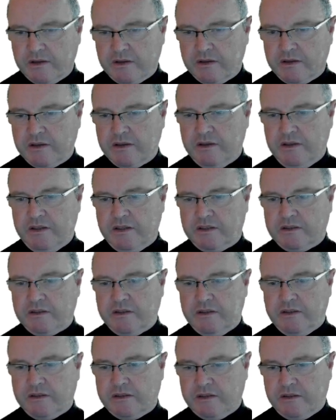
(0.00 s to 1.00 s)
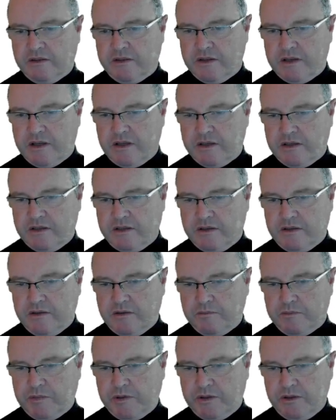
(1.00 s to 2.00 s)
Connect that up.
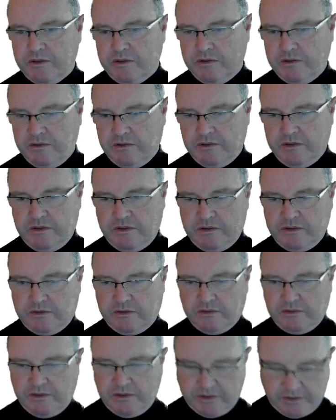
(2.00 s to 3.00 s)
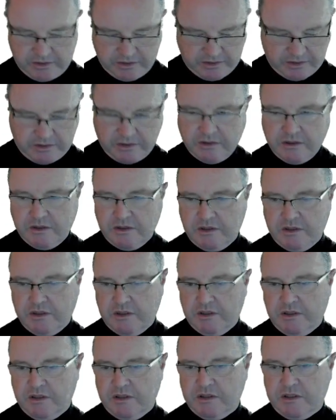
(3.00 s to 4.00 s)
Nice. We need
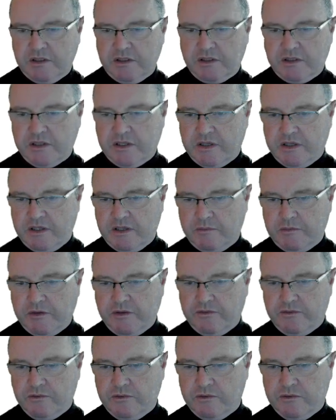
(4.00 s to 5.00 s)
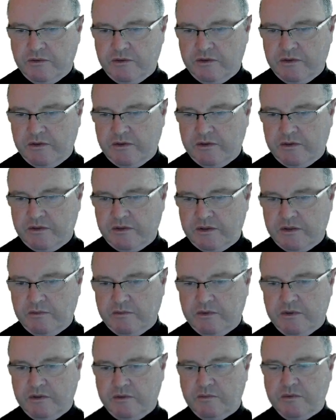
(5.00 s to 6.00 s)
to take that out before that
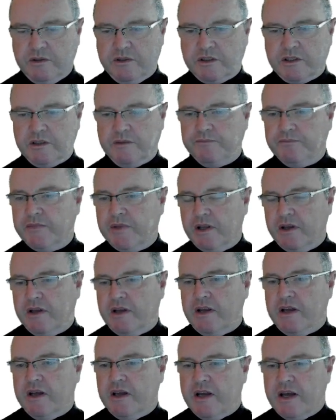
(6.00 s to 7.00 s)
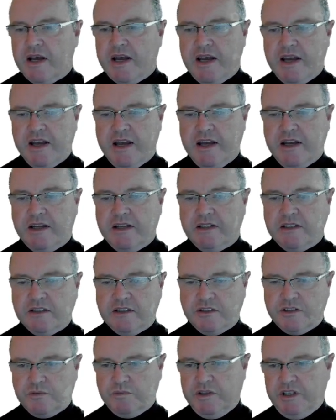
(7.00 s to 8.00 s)
will work.
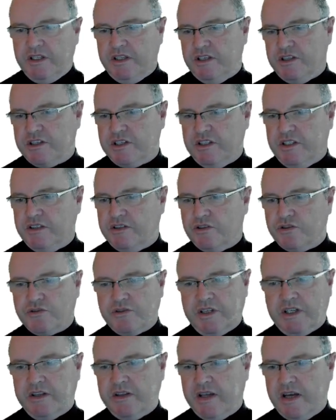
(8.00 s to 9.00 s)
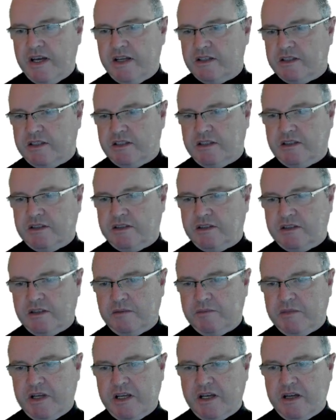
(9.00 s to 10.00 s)
And we just need to trigger that
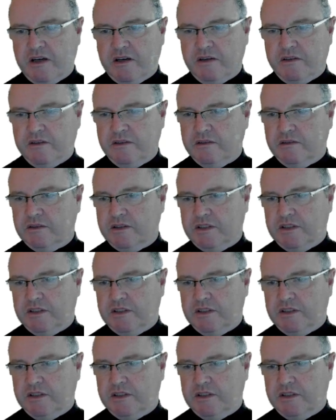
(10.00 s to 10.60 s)
somehow.